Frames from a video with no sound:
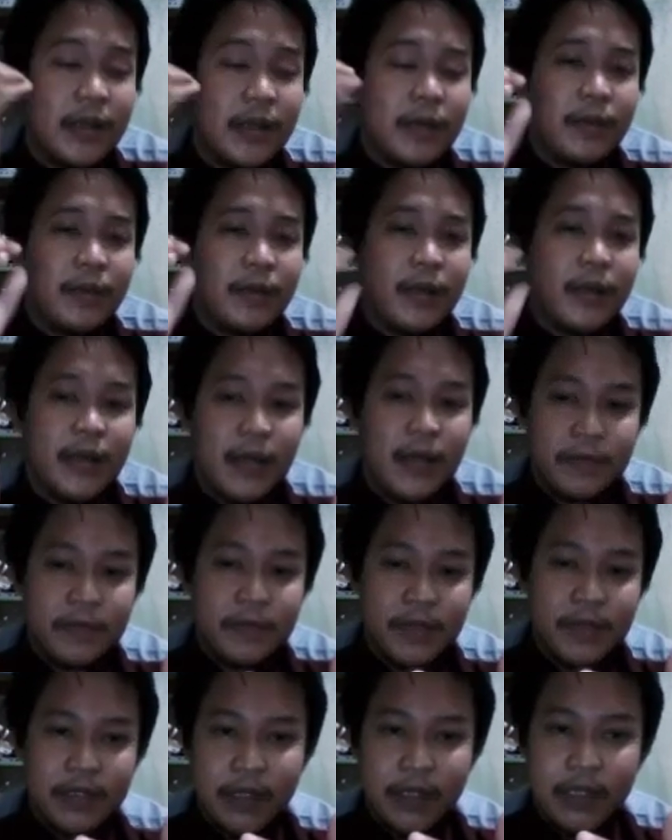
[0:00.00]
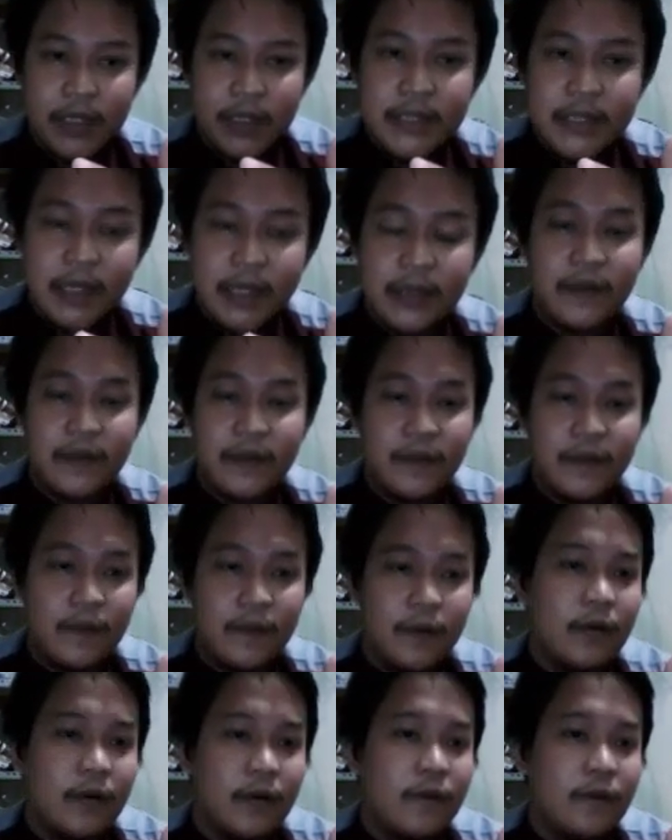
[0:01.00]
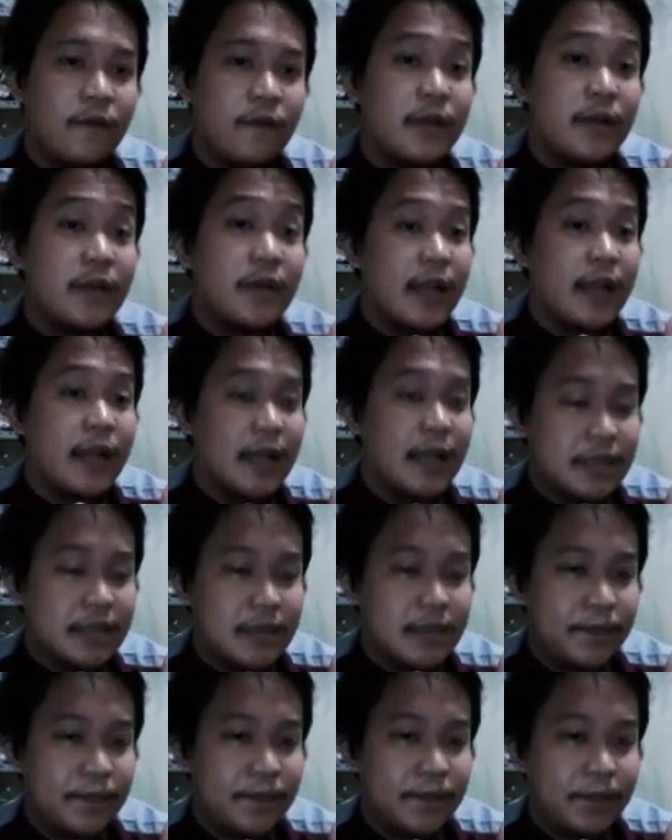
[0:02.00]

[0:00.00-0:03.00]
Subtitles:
becomes adjective or word class.